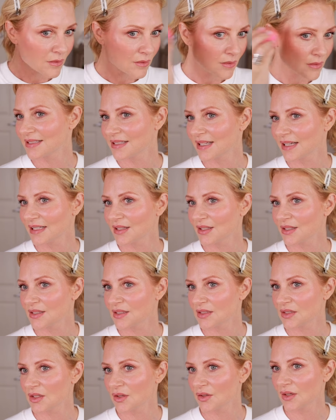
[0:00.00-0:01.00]
this side
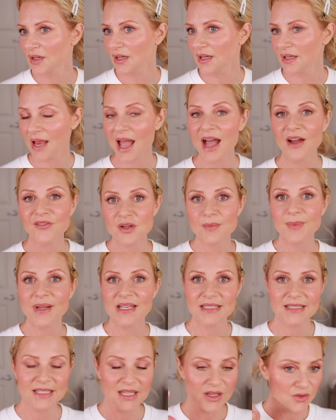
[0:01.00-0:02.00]
looks so good. After
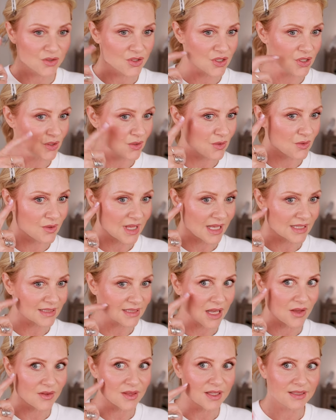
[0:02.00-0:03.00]
my CO2,
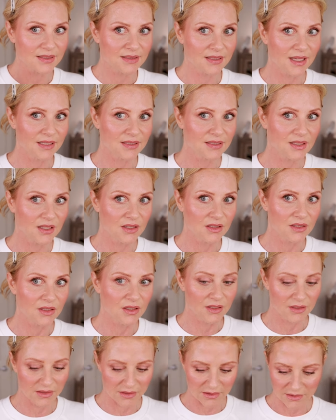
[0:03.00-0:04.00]
that's how this side's gonna
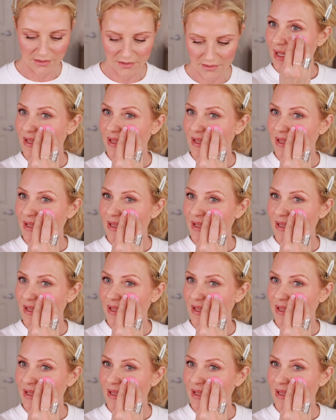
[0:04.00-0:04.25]
look.